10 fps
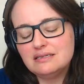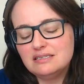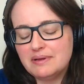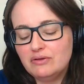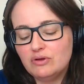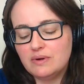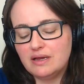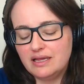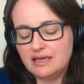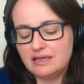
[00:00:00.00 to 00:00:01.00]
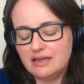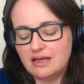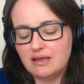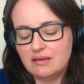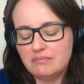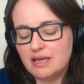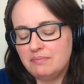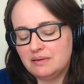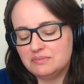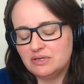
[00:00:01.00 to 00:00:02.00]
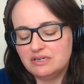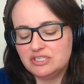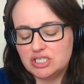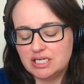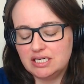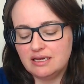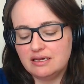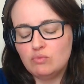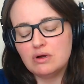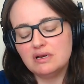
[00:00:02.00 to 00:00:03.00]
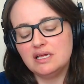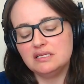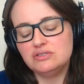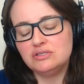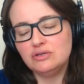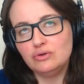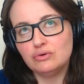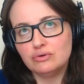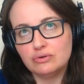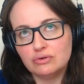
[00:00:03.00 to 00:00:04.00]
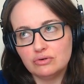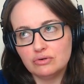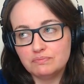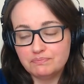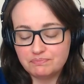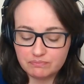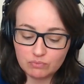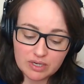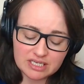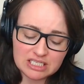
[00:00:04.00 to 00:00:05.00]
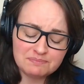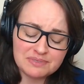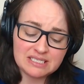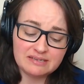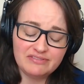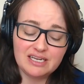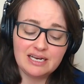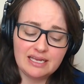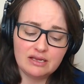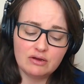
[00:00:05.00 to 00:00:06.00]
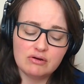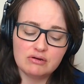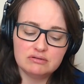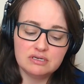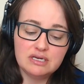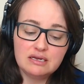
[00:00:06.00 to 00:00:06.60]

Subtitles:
us about your work in epileptology and what led to your work specifically in